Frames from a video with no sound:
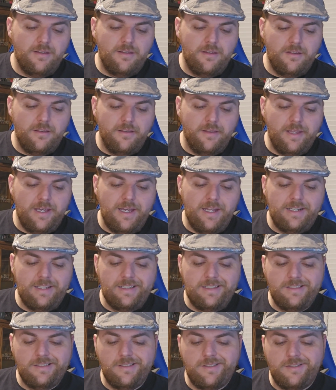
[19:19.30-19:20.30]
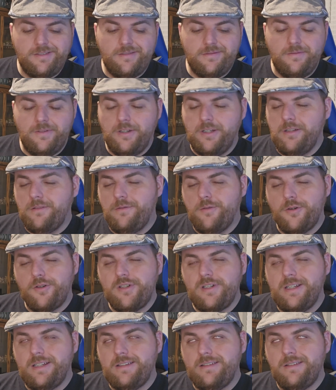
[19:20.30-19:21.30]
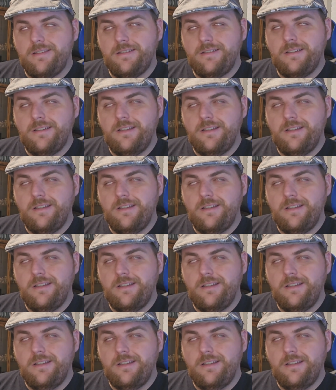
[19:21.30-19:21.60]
That is very unfortunate.